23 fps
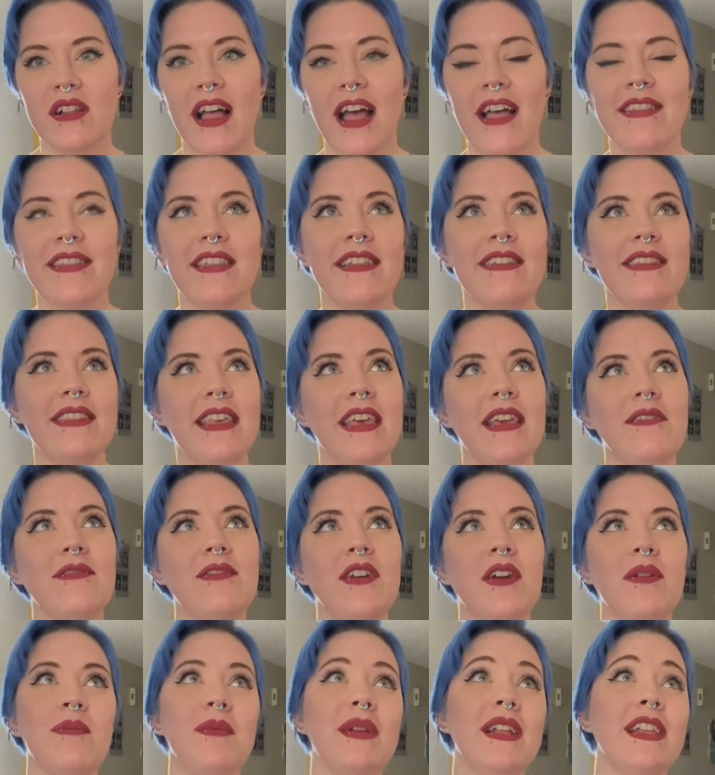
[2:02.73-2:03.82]
and that they've
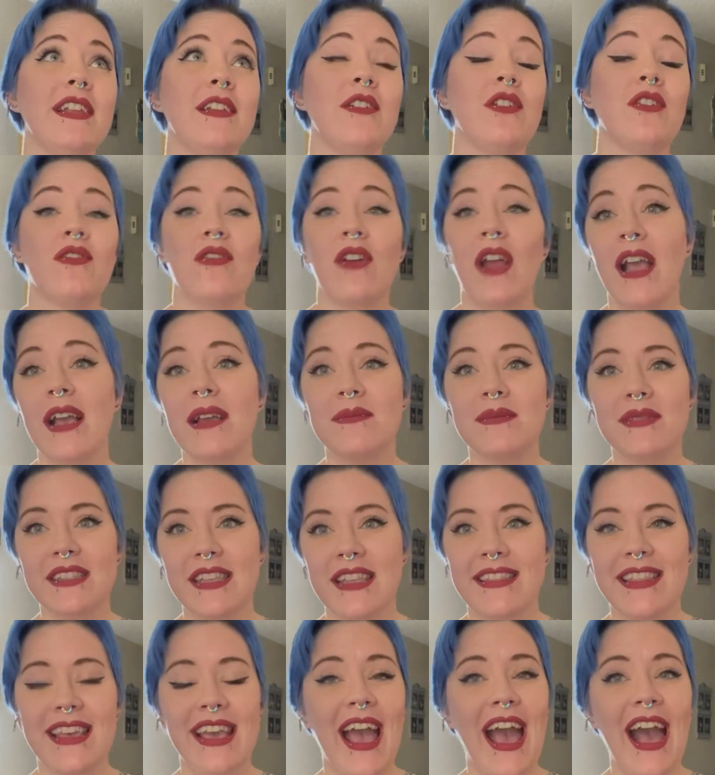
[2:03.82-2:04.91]
committed crimes
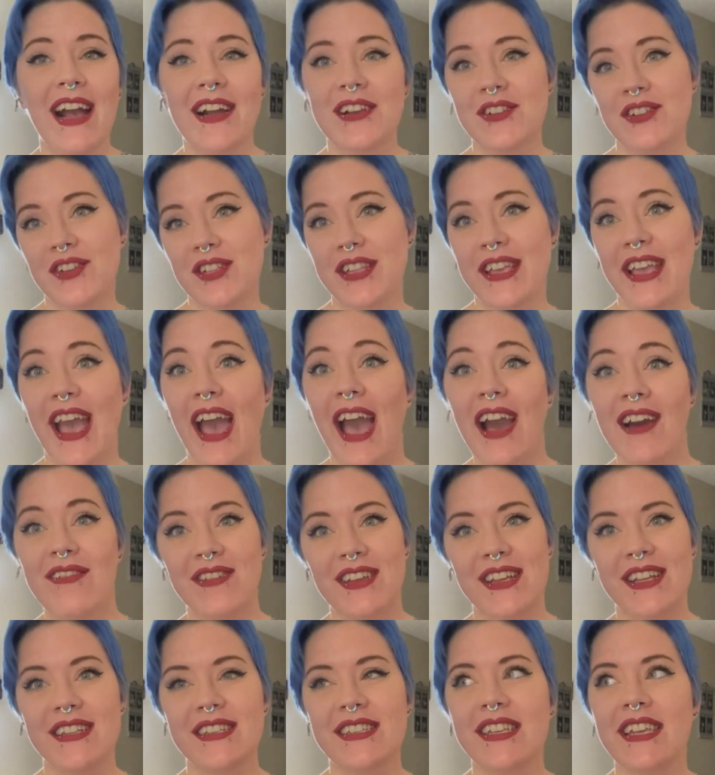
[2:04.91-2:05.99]
that they actually
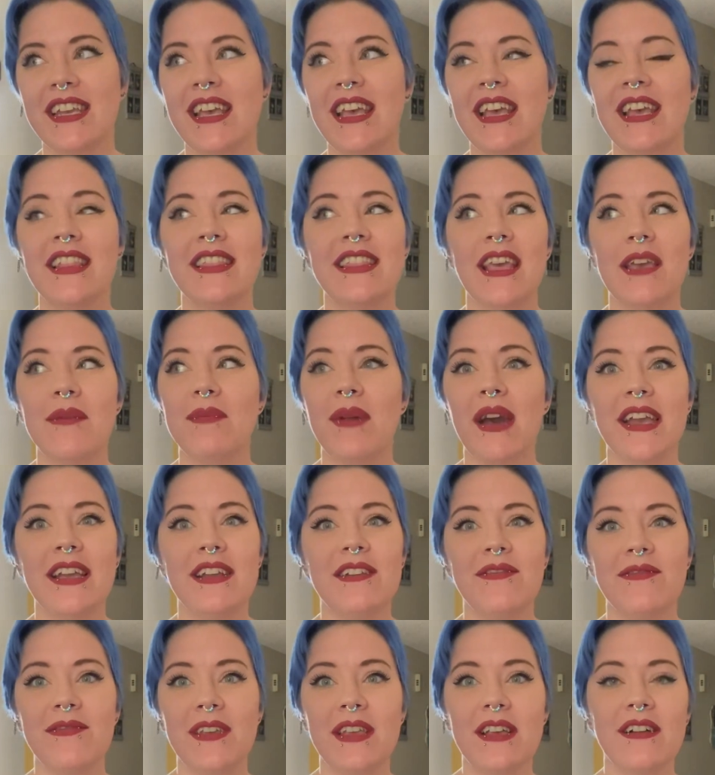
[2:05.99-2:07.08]
haven't. They might
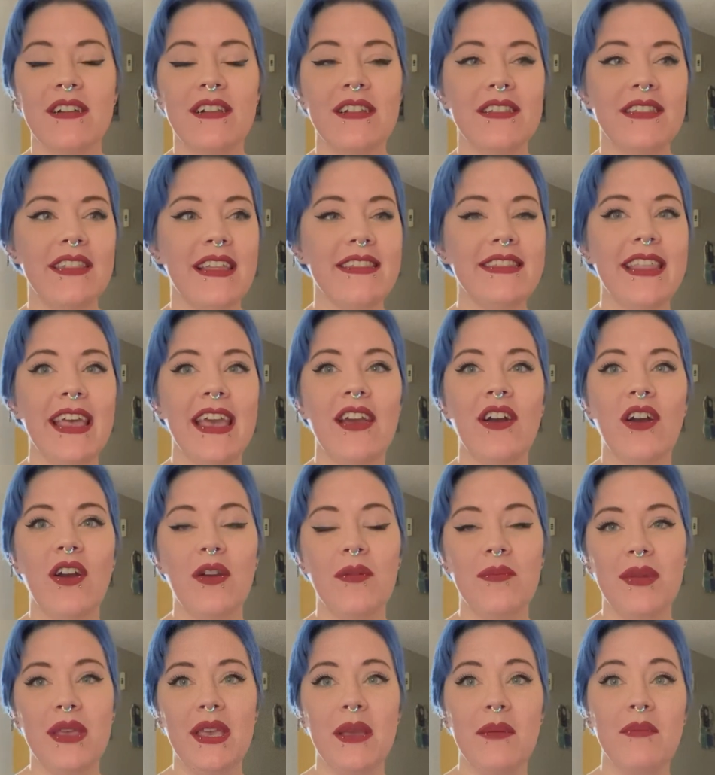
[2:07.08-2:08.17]
feel that they are
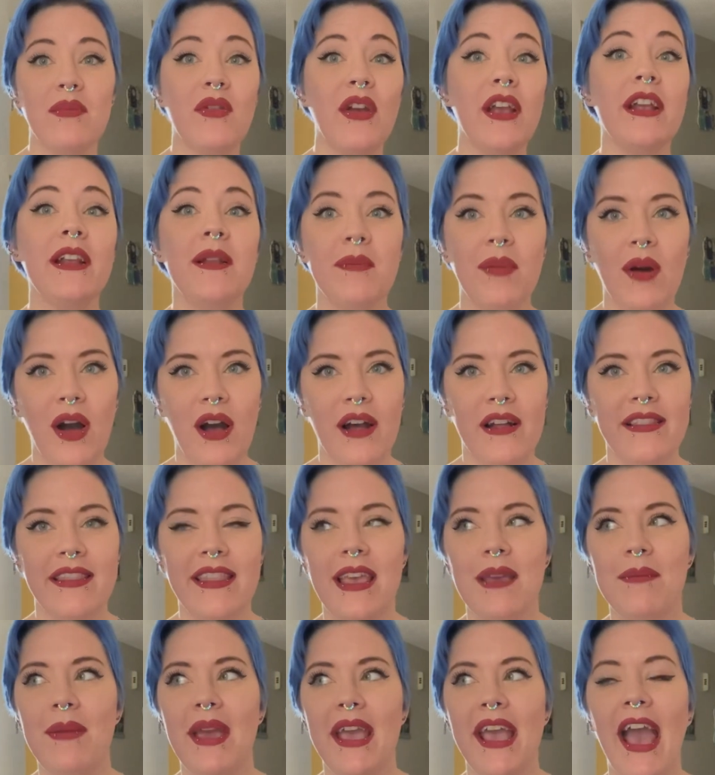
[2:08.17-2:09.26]
being preyed upon.
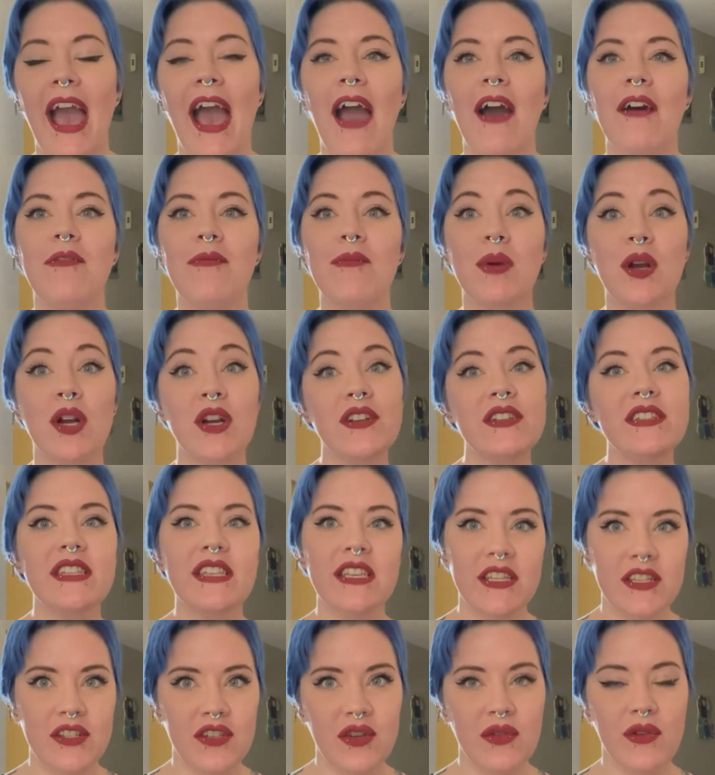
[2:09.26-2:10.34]
They may have
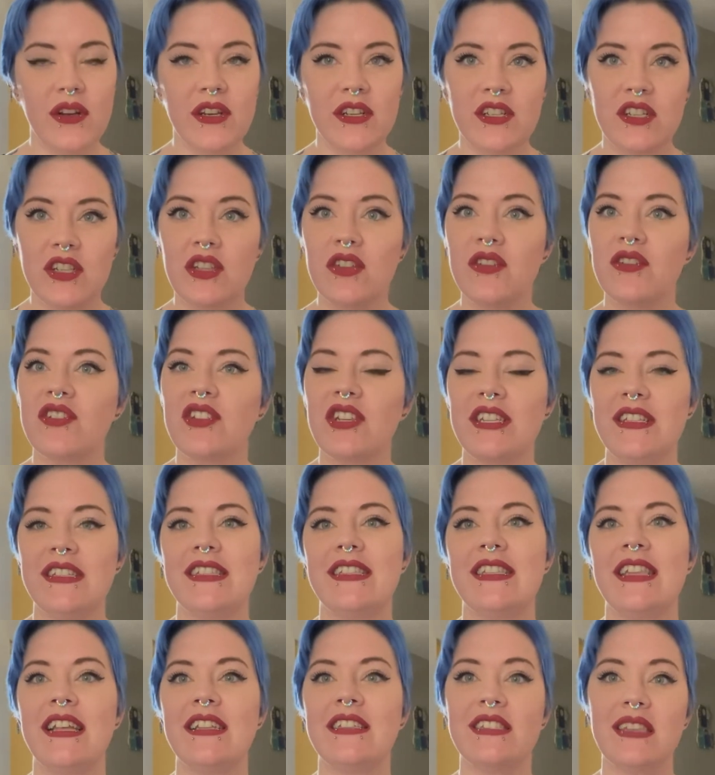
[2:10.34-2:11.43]
persecutory delusions
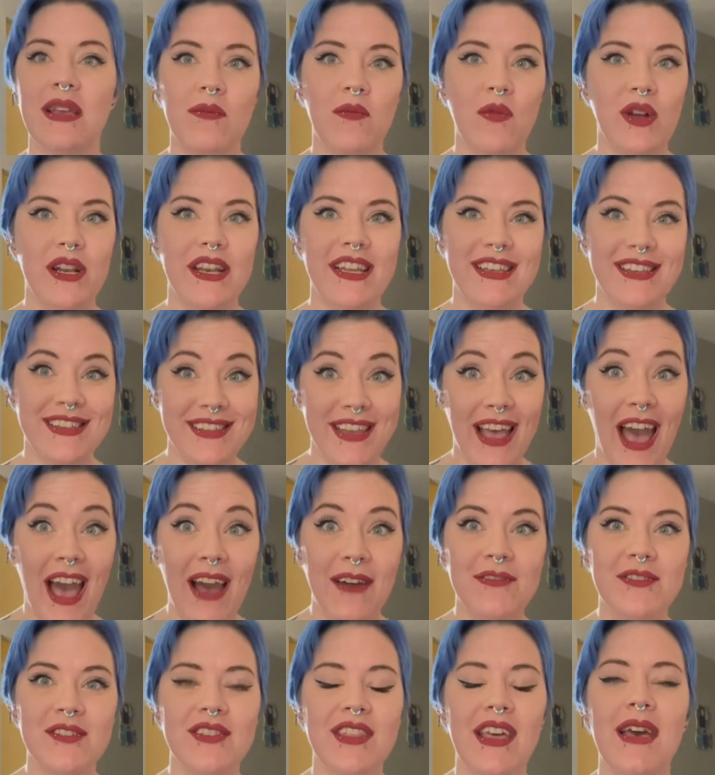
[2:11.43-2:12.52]
that someone is
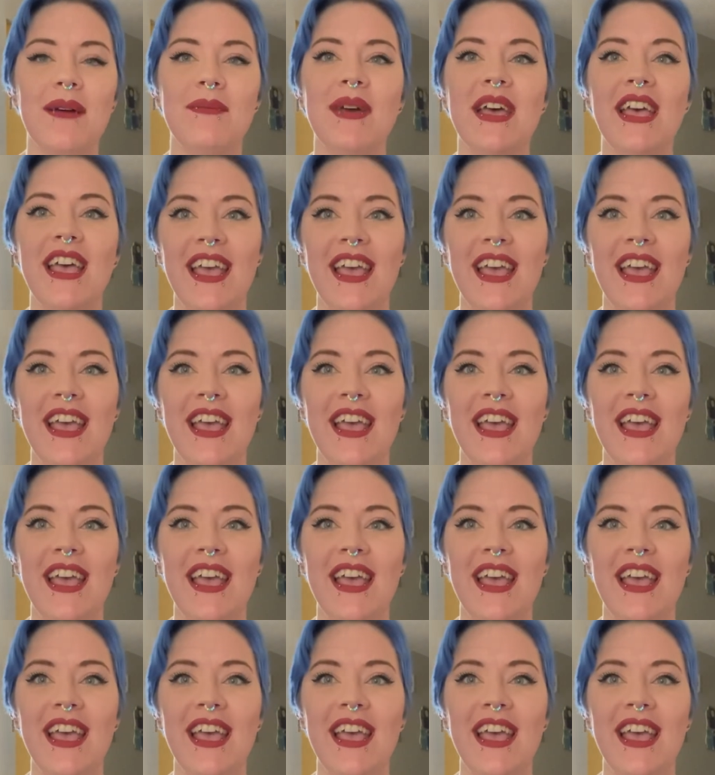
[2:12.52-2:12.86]
after them.